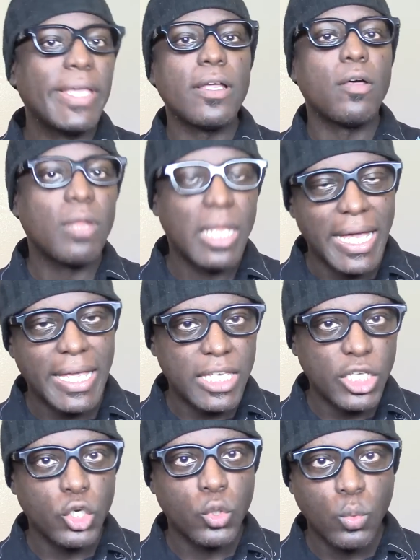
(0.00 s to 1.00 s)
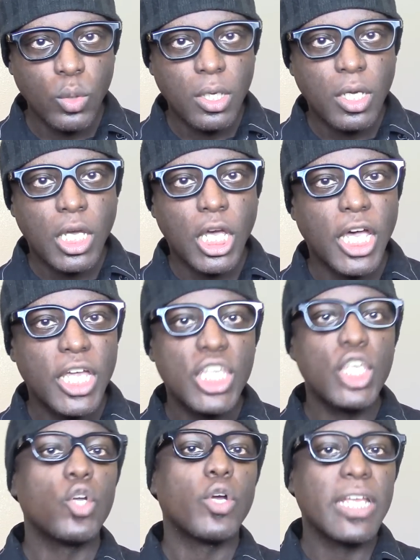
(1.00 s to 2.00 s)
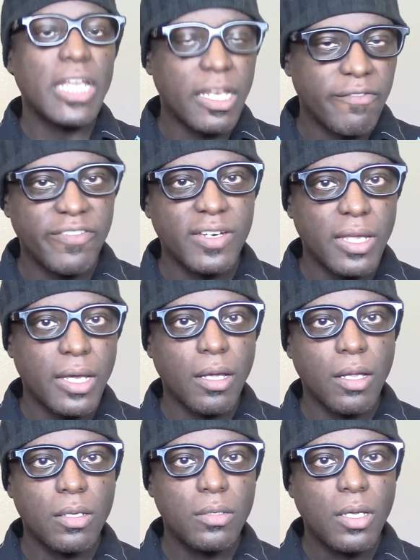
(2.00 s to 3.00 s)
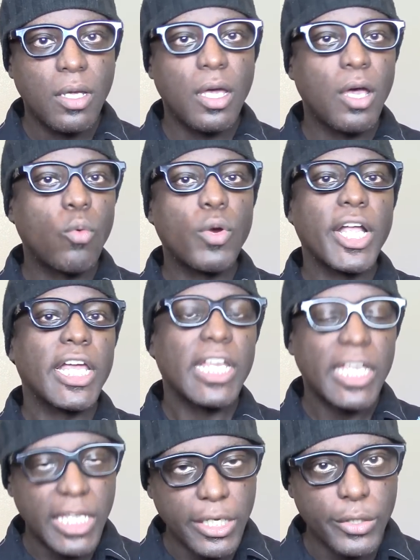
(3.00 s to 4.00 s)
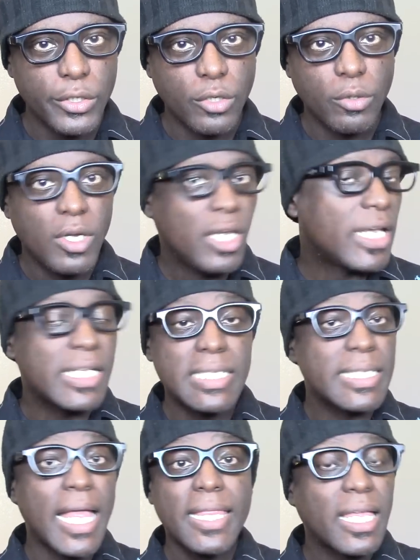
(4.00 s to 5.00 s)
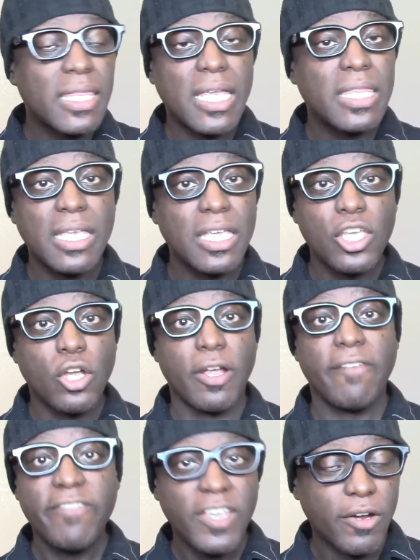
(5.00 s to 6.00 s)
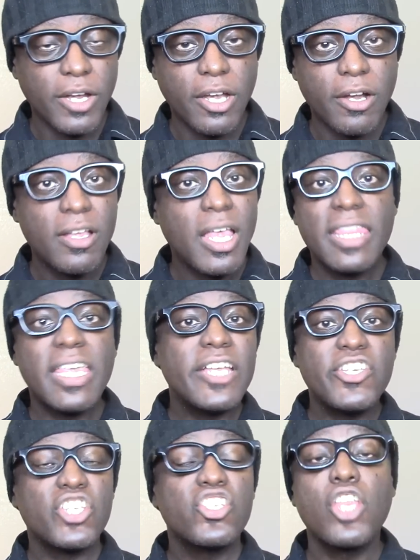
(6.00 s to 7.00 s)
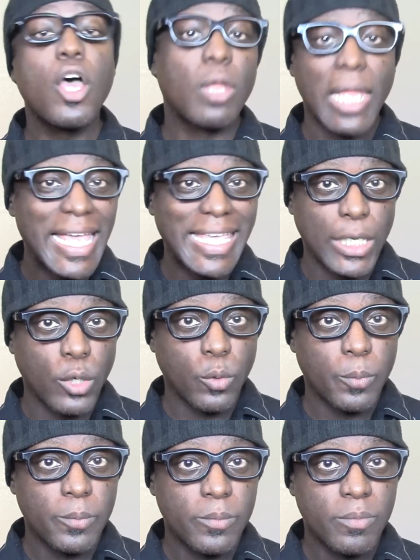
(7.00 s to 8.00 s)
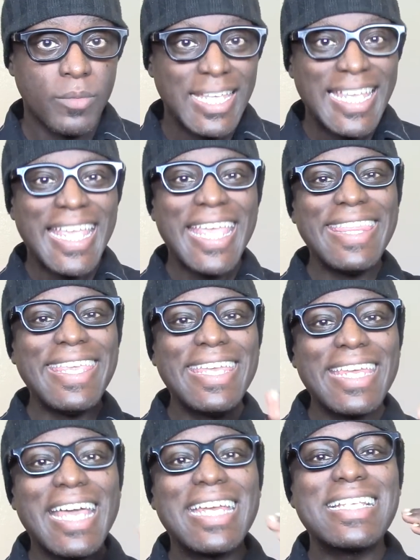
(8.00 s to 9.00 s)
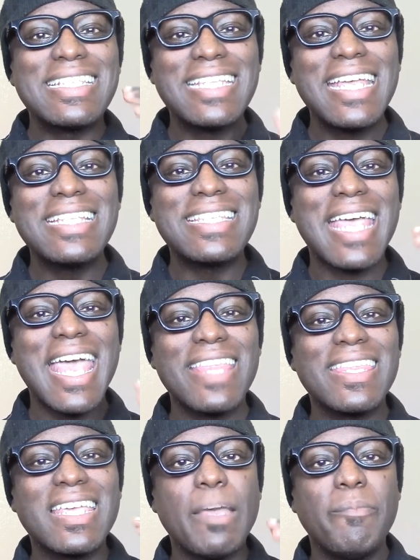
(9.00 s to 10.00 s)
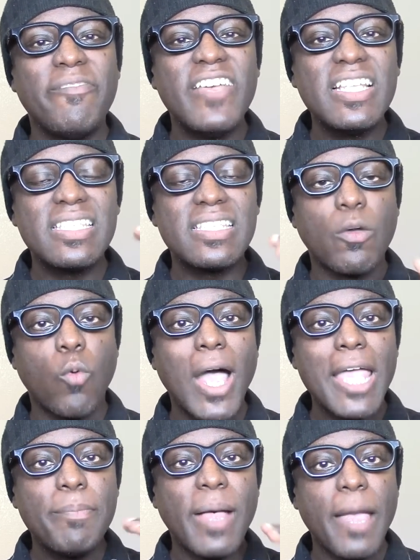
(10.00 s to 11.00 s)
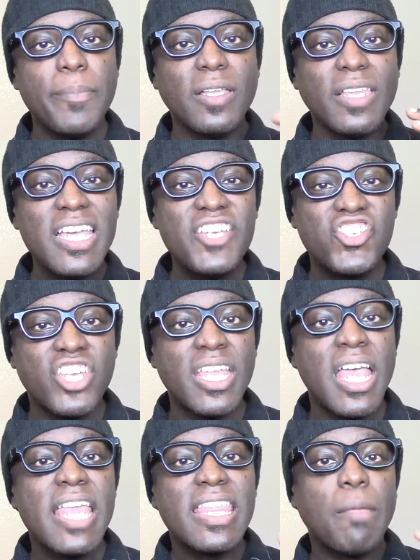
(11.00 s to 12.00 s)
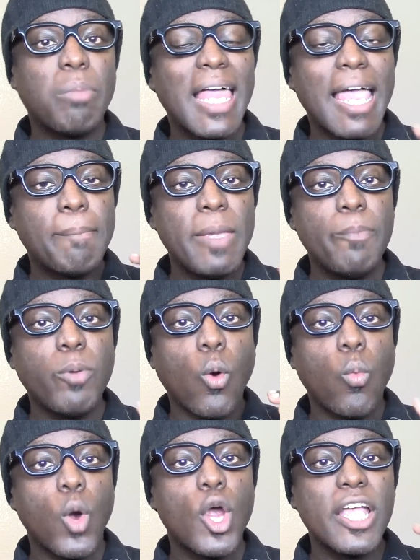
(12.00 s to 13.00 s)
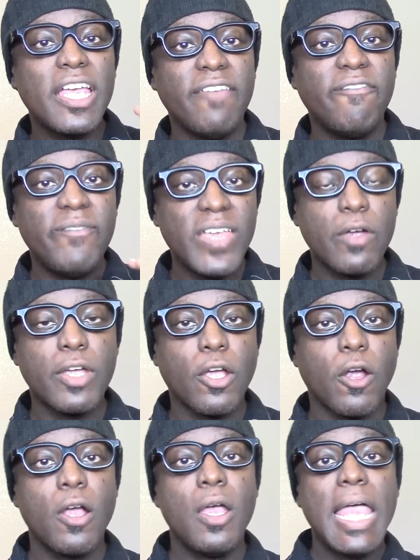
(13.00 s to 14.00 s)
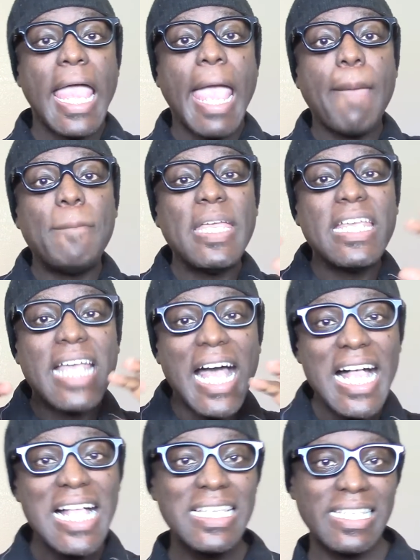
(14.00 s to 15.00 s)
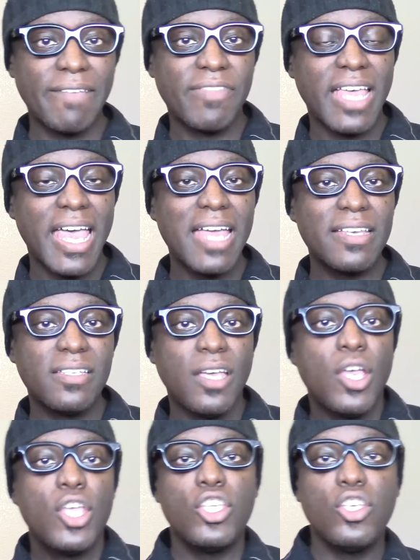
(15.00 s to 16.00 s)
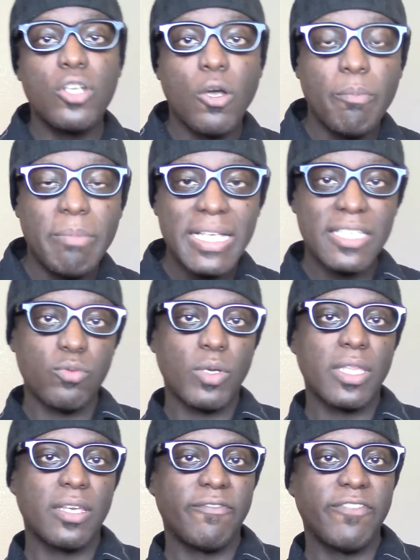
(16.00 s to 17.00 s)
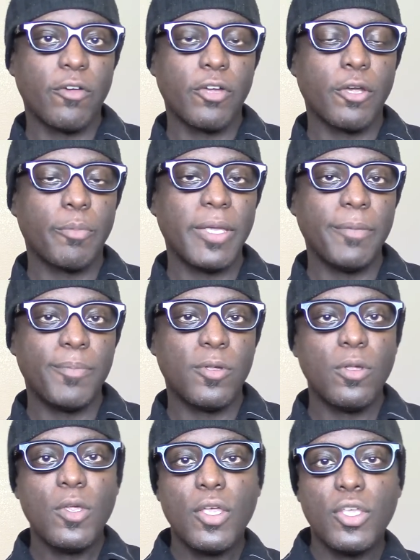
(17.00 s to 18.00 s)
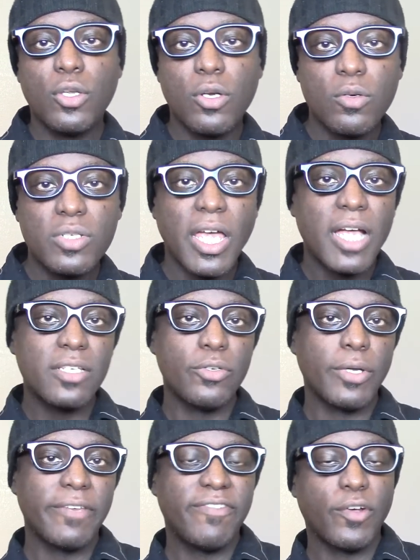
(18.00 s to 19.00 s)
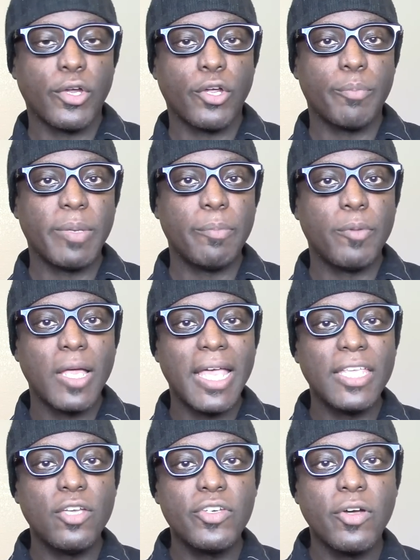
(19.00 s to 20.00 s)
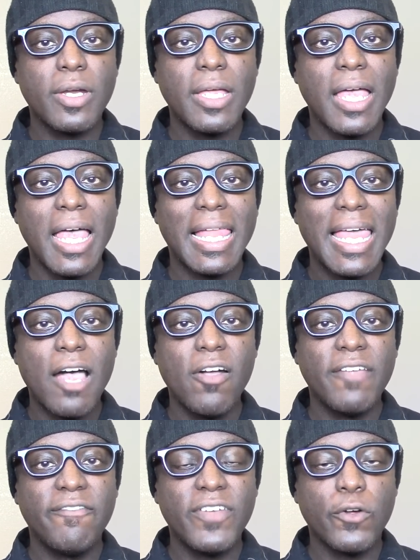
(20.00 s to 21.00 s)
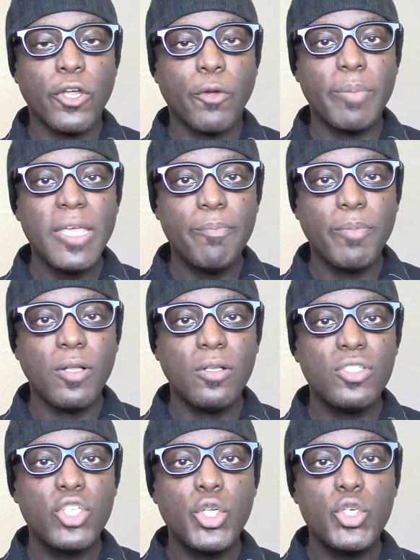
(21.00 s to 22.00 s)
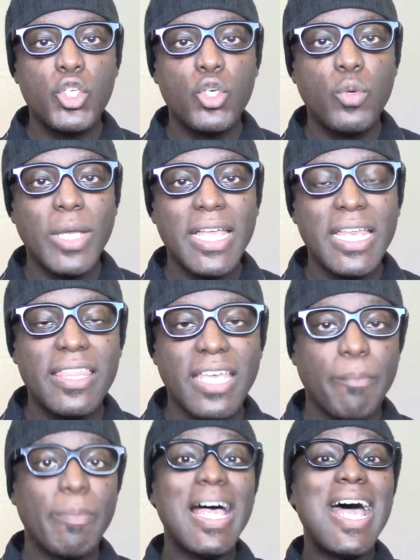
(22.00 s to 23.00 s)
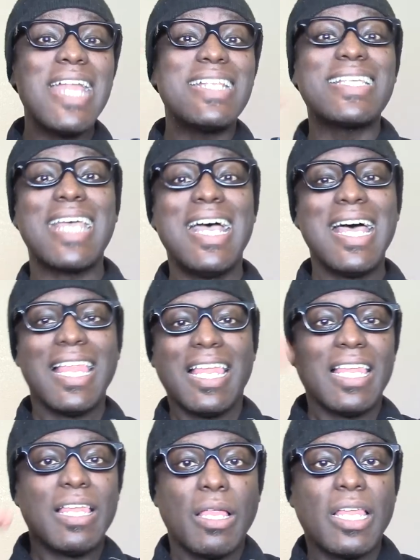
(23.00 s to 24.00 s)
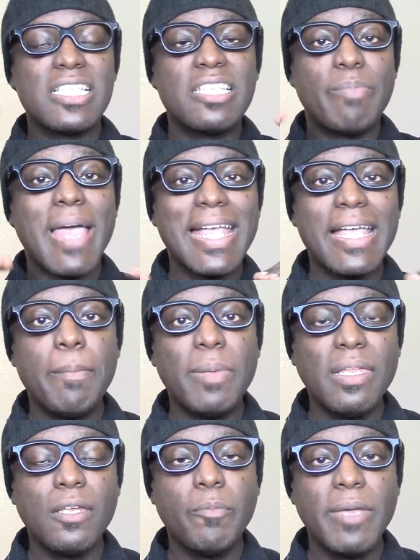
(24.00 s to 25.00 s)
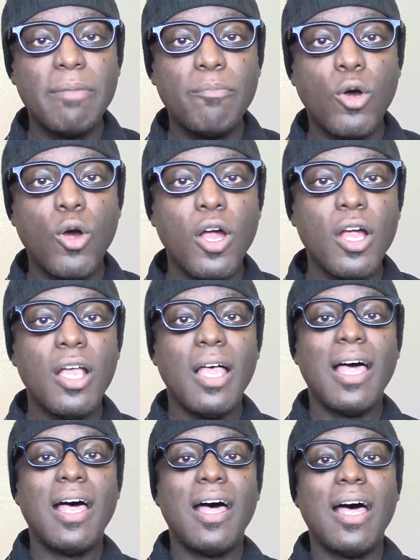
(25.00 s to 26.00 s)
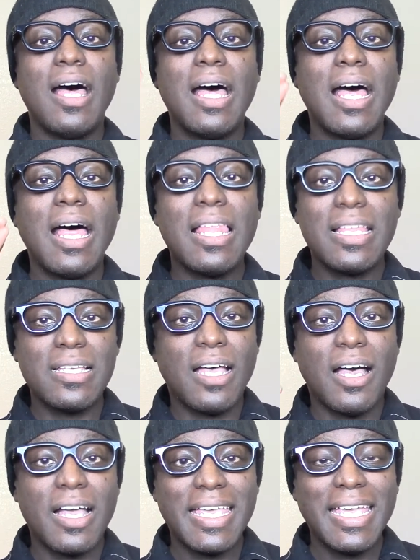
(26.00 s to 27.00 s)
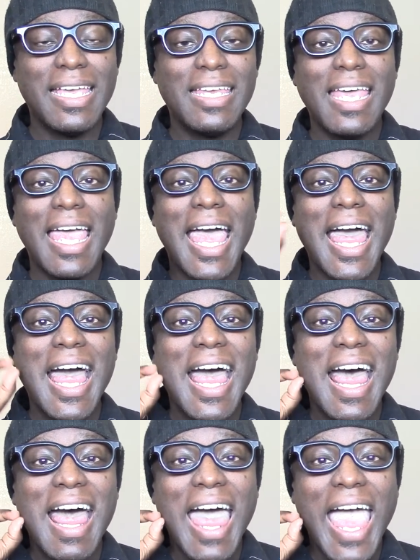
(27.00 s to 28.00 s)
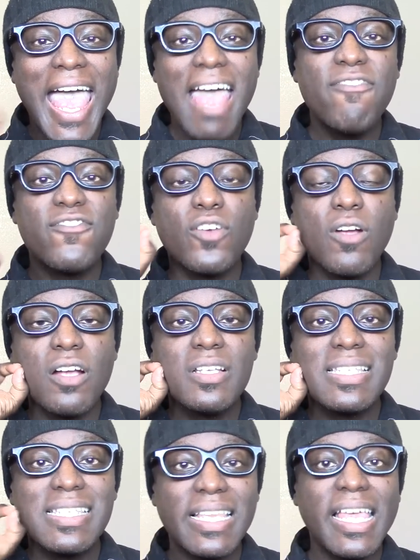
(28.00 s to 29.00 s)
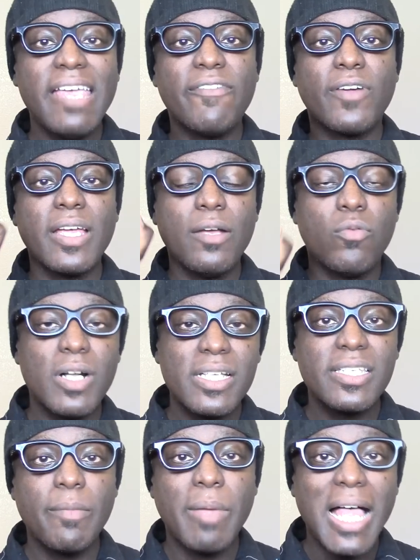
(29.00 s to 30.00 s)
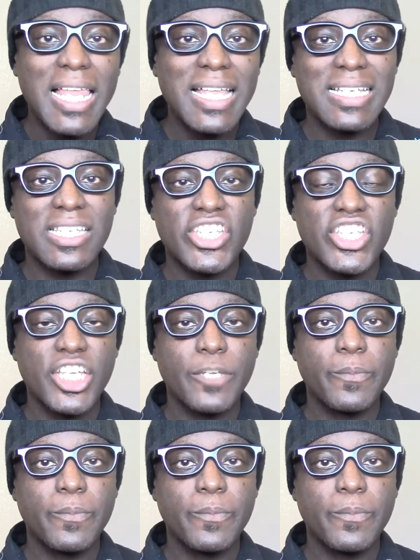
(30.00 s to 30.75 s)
don't like you. You're an infidel. We're going to kill you. It's not that they think you're inferior. They just don't like you. In the United States, they had to convince the white population that black people were inferior. And because of that, you don't mix with inferior people. You don't talk to inferior people. And you don't allow inferior people to do anything. But let's back up a little bit more. Again, after slavery was abolished,